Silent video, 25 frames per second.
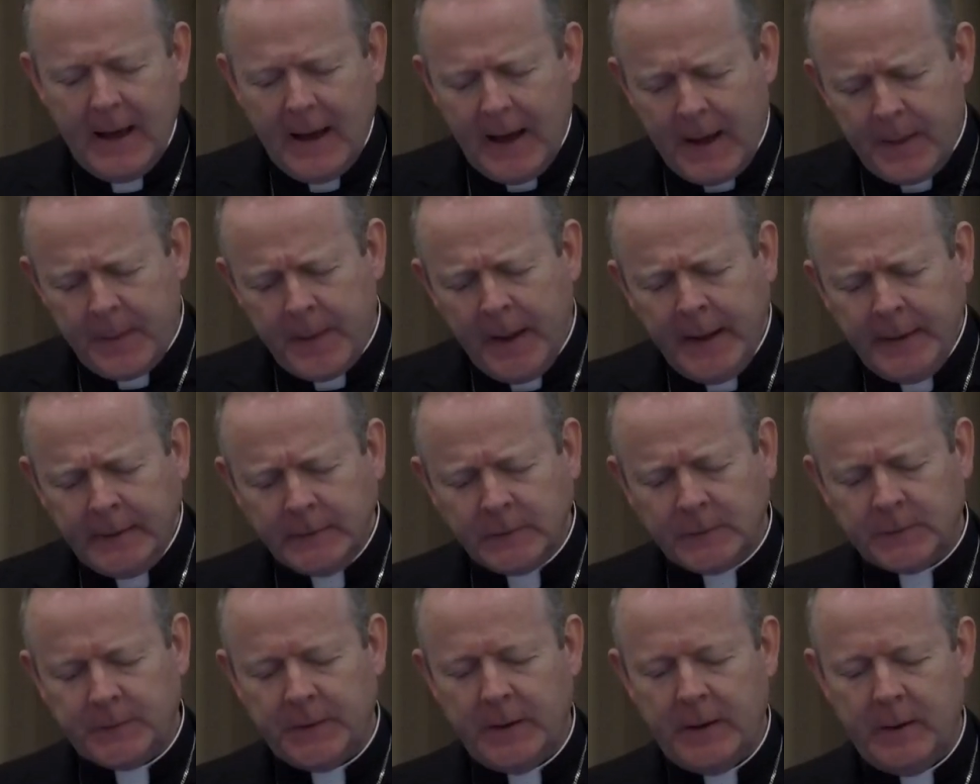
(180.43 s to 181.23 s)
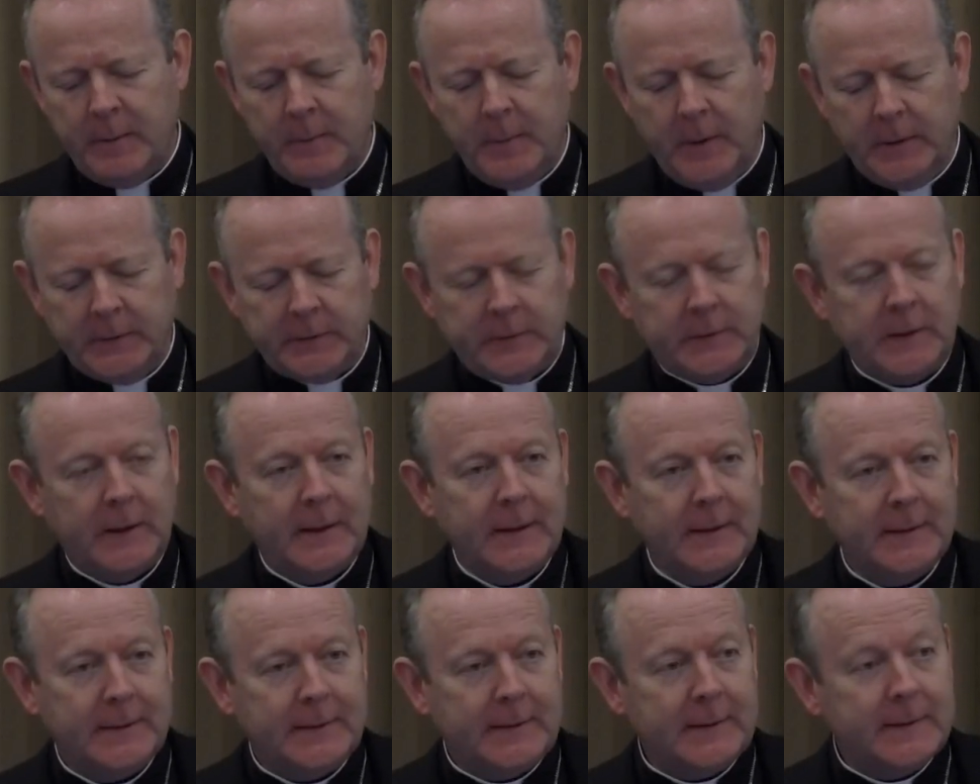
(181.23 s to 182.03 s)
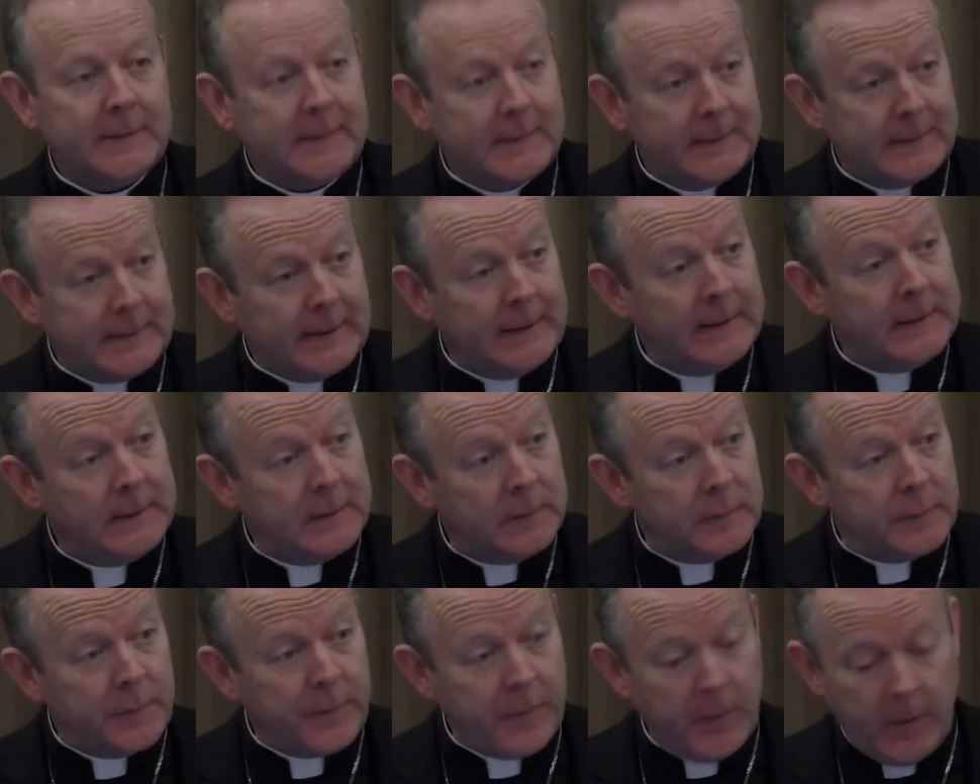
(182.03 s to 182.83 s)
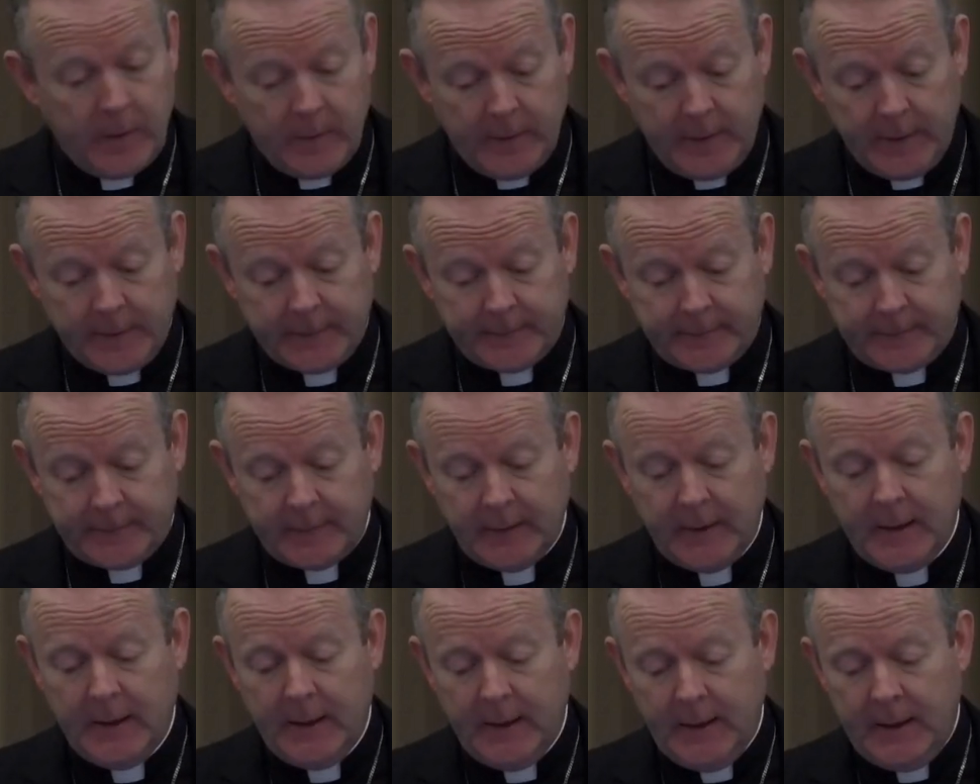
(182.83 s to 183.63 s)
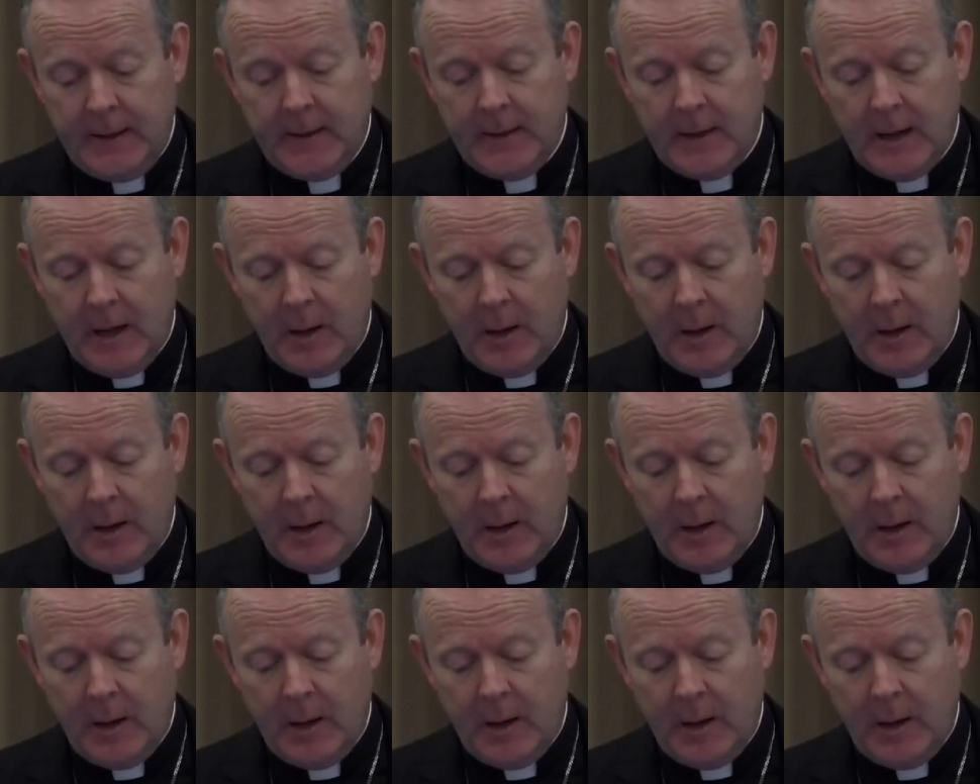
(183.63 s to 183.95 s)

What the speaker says: And that is very much distilled for us in